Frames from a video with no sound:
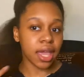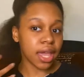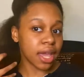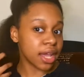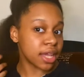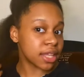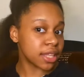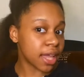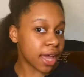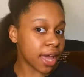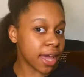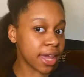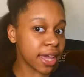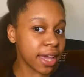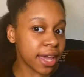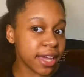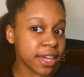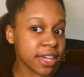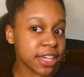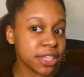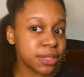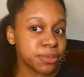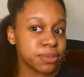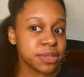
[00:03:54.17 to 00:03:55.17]
And I
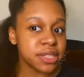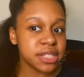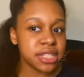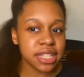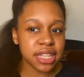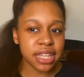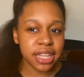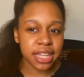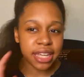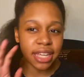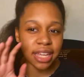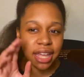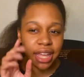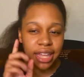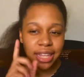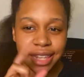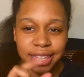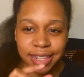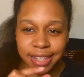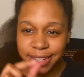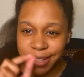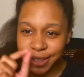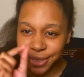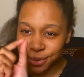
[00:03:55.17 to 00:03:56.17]
am seeing a
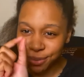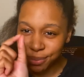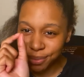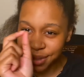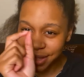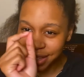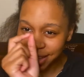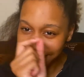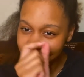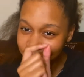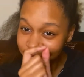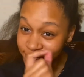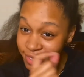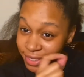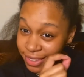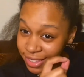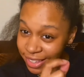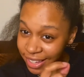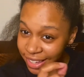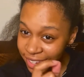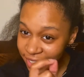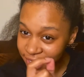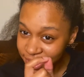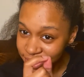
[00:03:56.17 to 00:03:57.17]
little bit of
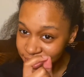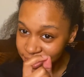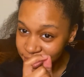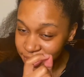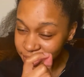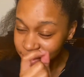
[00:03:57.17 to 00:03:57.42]
length.